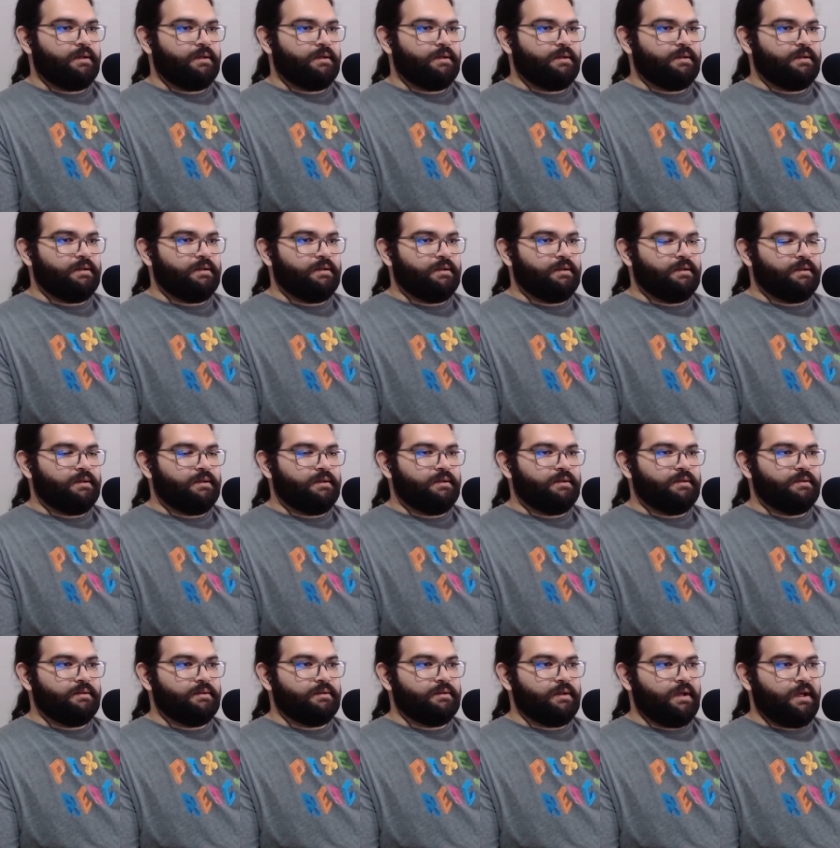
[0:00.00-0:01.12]

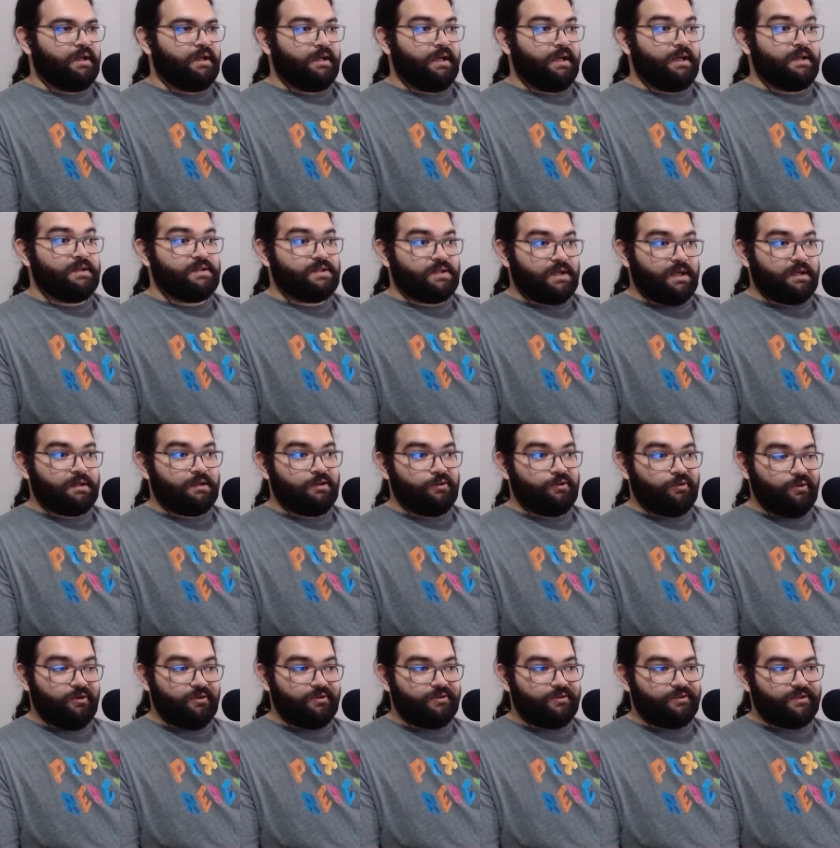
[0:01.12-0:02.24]
uh, and exactly
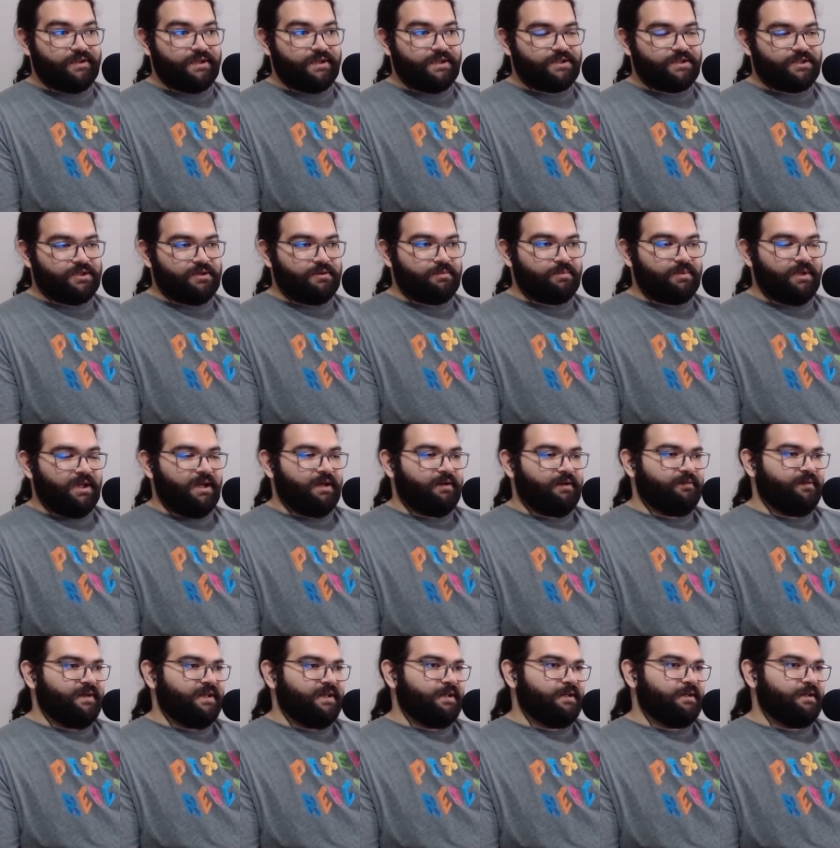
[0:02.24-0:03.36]
33 sheep like
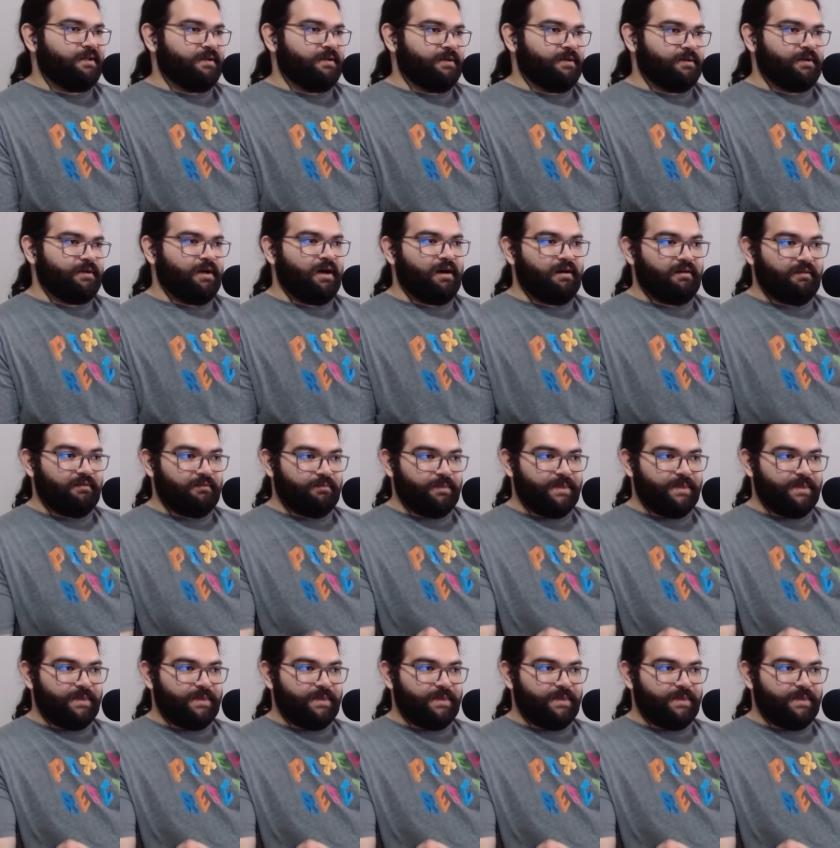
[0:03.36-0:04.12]
we have,